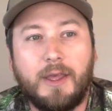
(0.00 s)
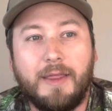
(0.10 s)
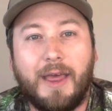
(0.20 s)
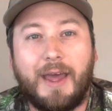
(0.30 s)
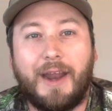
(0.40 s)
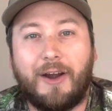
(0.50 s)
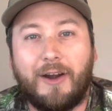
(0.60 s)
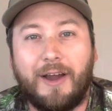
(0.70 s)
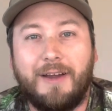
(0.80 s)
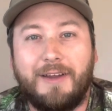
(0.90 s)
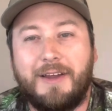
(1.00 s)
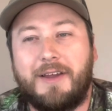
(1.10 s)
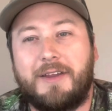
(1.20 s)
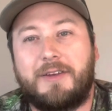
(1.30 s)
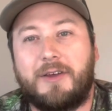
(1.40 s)
that era,
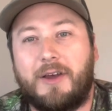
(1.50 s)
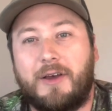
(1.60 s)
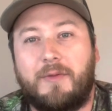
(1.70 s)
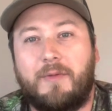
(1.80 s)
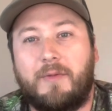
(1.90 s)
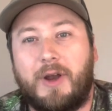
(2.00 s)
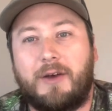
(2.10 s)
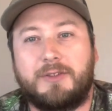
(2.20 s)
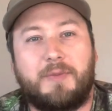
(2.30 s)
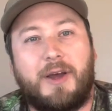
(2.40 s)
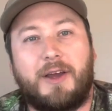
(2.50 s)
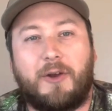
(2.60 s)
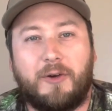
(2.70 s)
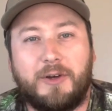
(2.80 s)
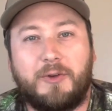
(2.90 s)
to when I was in my like
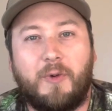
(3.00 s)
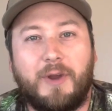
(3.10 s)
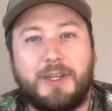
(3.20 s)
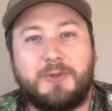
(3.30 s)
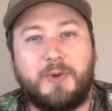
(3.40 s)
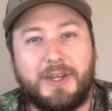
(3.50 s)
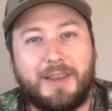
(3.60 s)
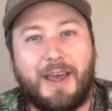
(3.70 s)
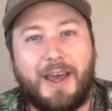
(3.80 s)
early 20s. We did